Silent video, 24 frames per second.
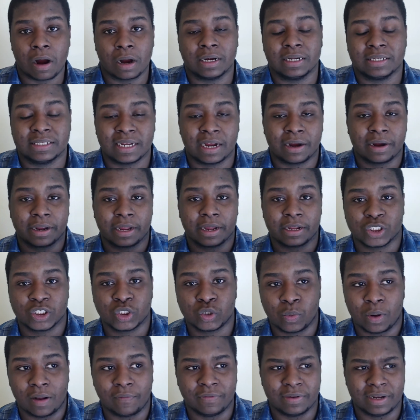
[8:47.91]
in DirectX
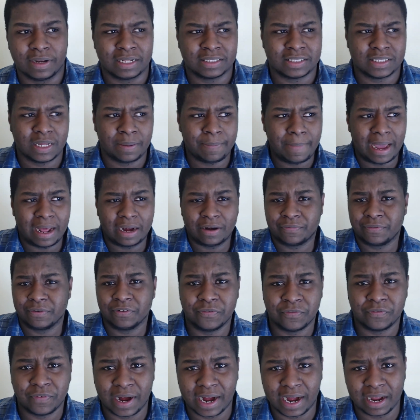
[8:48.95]
12 and let's say Battlefield
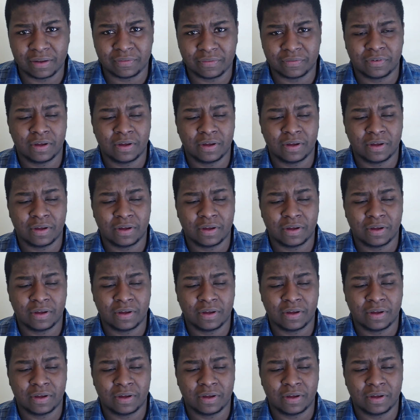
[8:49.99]
5.